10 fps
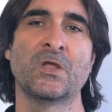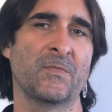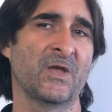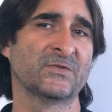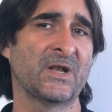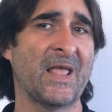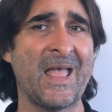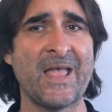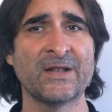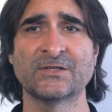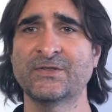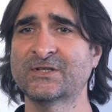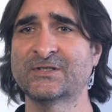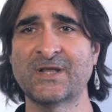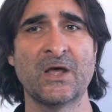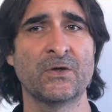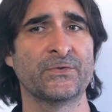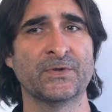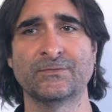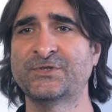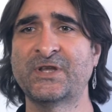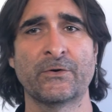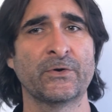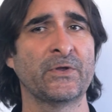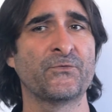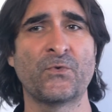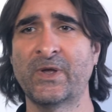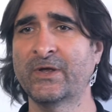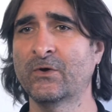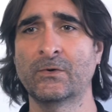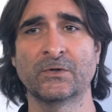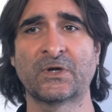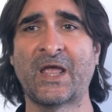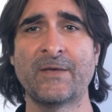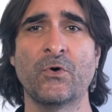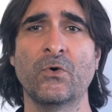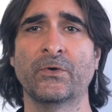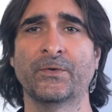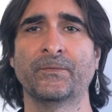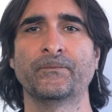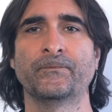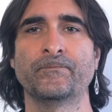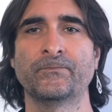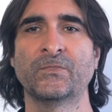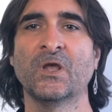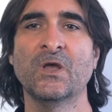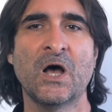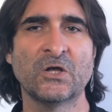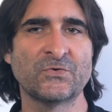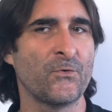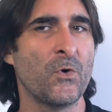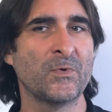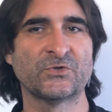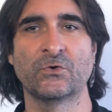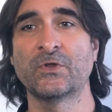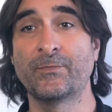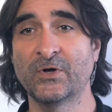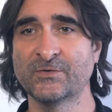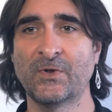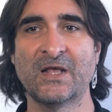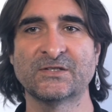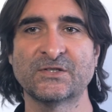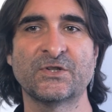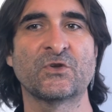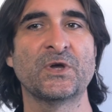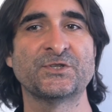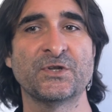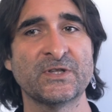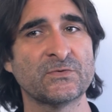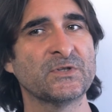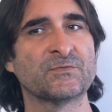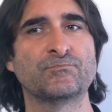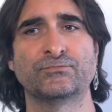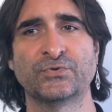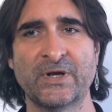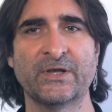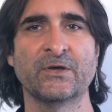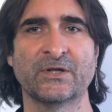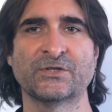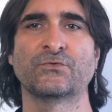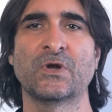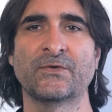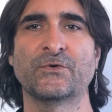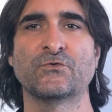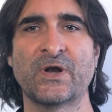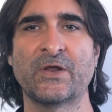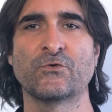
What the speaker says: You may have said it ends in the south in Tierra del Fuego or Cape Horn. Those are almost all the possible answers to the question. This one's pretty good as a rough and ready